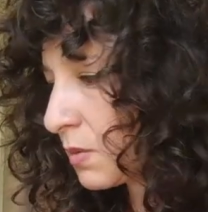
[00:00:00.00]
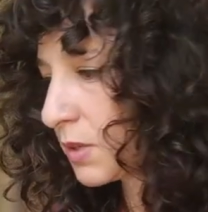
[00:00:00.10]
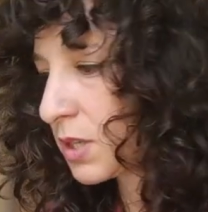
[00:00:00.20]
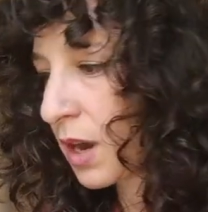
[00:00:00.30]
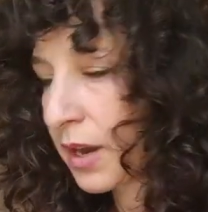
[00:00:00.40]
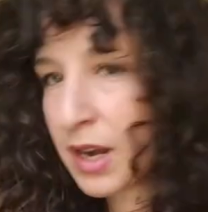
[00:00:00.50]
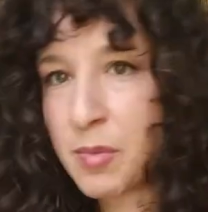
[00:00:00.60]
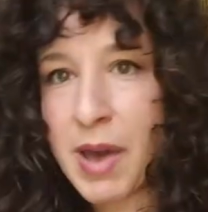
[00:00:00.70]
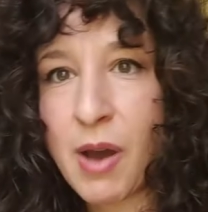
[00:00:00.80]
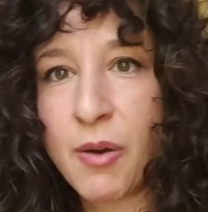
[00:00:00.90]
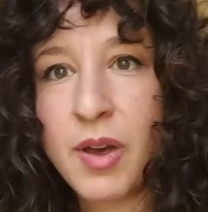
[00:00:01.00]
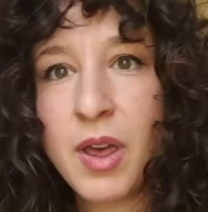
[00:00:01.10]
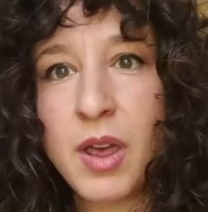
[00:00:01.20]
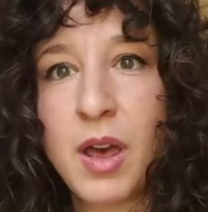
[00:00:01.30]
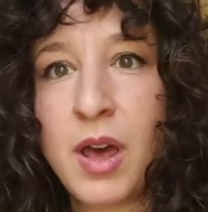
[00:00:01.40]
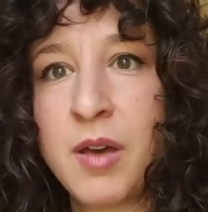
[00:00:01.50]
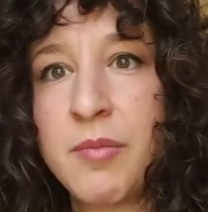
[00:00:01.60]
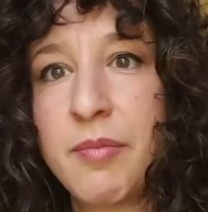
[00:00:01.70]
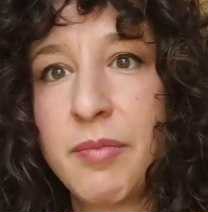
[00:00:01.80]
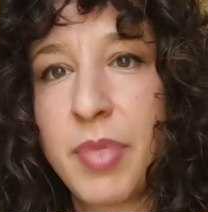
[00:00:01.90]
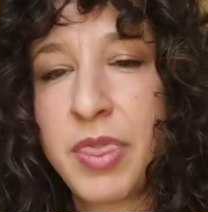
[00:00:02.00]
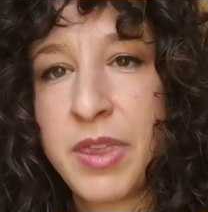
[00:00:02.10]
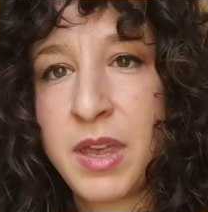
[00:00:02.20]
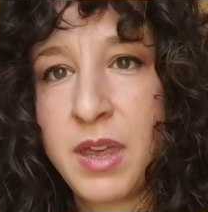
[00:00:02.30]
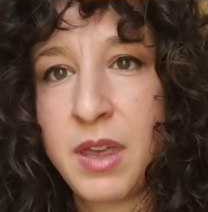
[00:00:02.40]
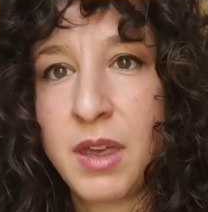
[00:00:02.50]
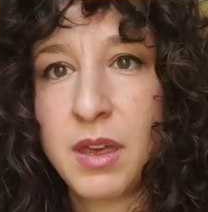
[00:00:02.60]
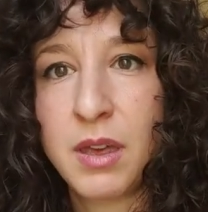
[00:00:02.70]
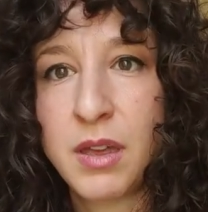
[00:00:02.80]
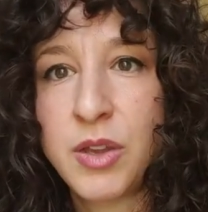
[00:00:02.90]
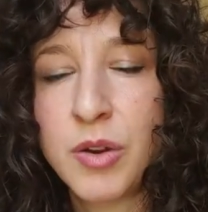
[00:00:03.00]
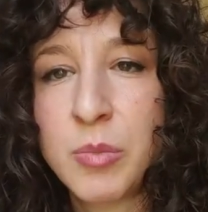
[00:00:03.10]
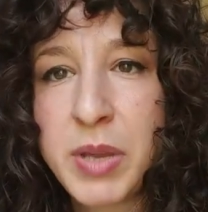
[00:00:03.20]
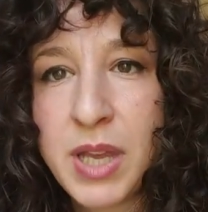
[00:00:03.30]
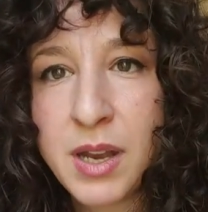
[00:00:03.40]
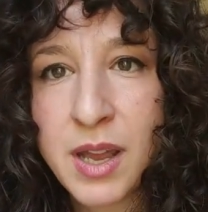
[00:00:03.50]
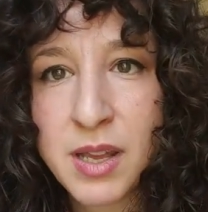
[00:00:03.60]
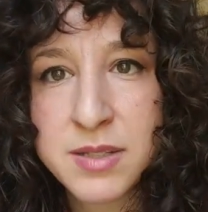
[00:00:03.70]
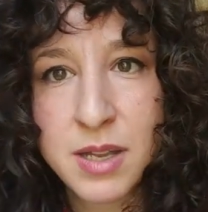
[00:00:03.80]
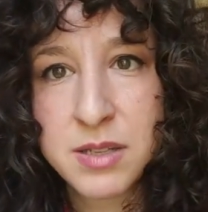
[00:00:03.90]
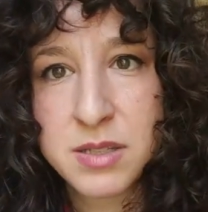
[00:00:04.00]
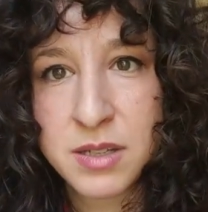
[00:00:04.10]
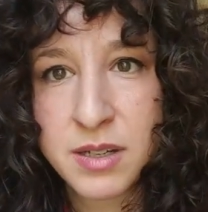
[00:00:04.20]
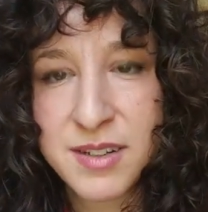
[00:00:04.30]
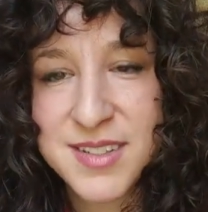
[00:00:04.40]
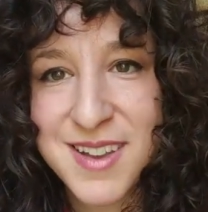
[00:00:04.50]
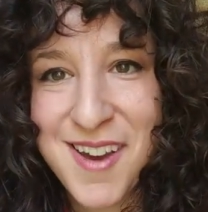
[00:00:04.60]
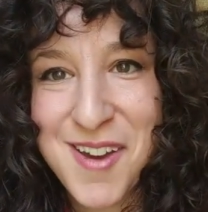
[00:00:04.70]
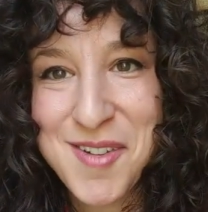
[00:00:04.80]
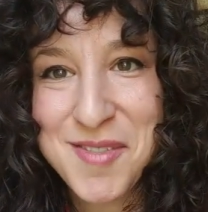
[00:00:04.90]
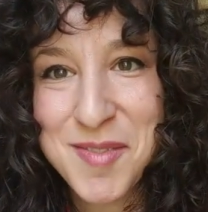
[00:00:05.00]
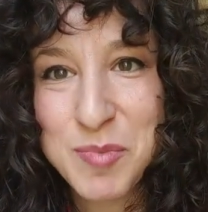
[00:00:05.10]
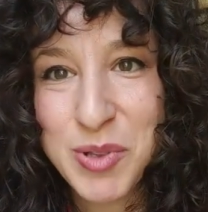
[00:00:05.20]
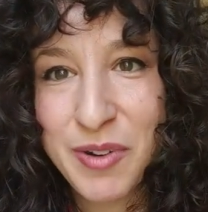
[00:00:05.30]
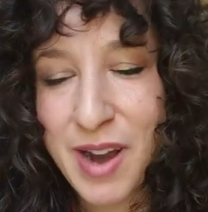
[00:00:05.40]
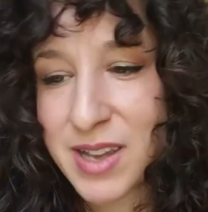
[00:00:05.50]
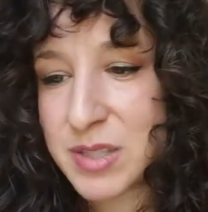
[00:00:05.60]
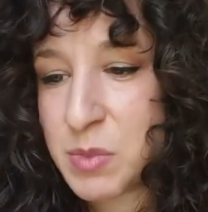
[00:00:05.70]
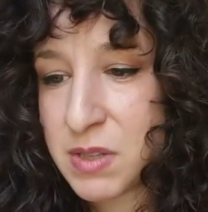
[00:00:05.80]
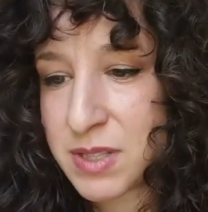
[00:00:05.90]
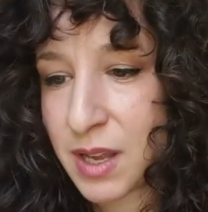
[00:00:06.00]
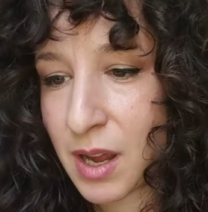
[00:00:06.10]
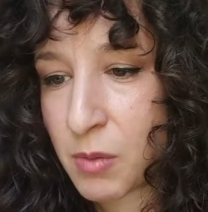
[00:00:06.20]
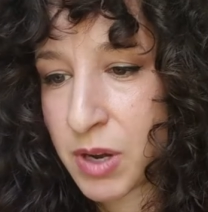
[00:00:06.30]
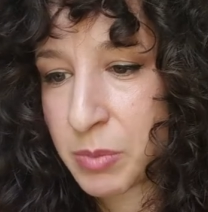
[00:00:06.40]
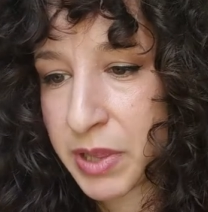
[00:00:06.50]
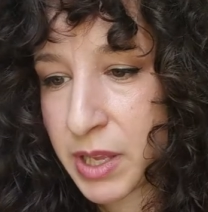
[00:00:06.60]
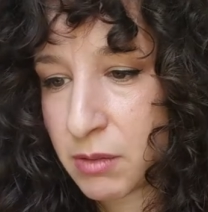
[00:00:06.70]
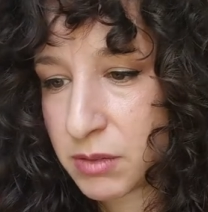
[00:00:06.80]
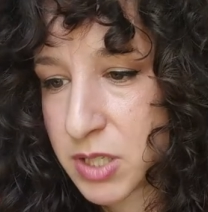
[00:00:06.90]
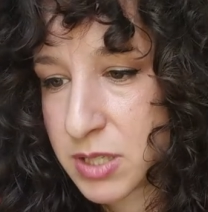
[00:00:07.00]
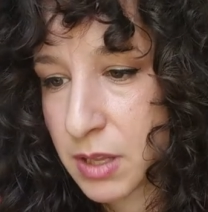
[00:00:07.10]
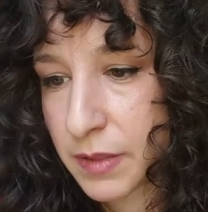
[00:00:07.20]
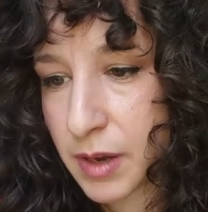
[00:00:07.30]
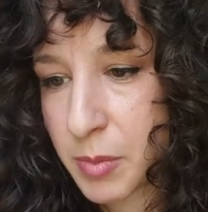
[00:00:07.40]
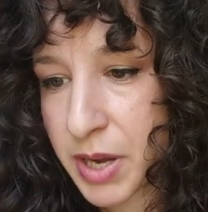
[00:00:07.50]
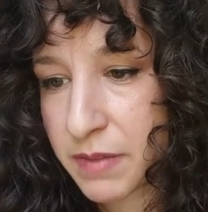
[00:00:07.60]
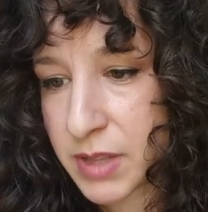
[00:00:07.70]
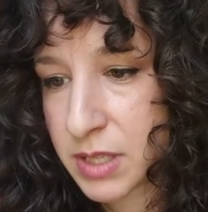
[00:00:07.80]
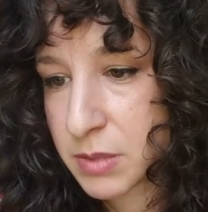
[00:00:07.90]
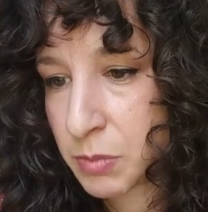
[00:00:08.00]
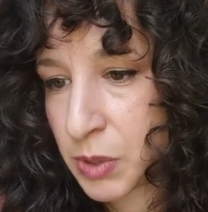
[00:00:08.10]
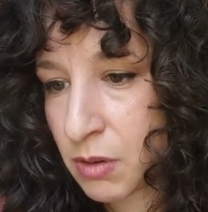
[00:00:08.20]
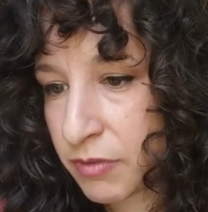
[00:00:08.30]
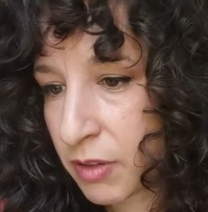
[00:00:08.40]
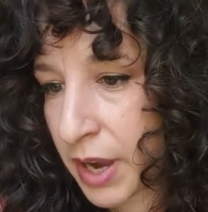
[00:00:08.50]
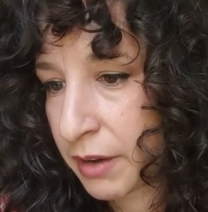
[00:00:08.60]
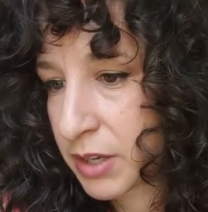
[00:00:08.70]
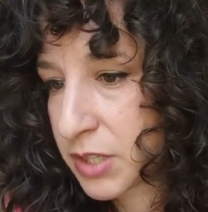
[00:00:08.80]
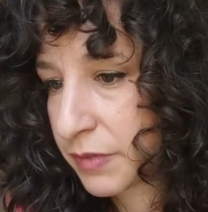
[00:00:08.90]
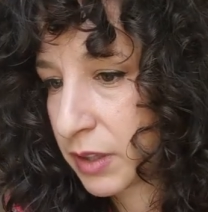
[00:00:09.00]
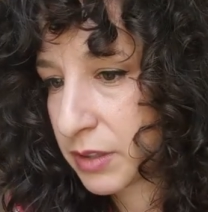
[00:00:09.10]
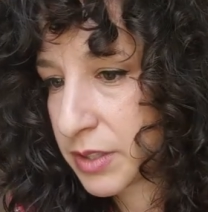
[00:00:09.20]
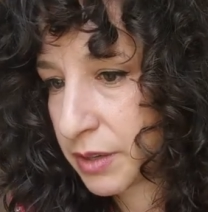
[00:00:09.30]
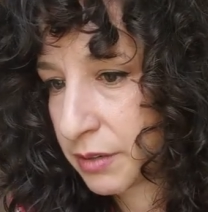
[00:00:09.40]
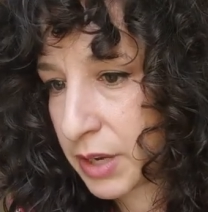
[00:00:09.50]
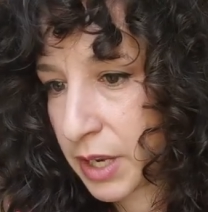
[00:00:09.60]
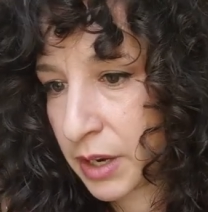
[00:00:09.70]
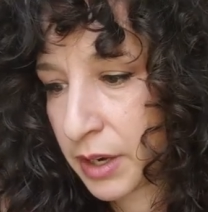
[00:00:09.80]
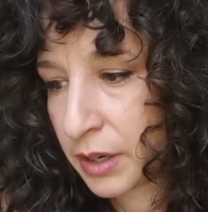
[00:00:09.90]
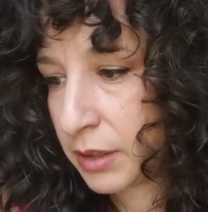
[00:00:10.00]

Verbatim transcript: we're talking about um, the European ancestors of bluegrass music, I want to play you just a little bit of this beautiful Irish fiddle tune here.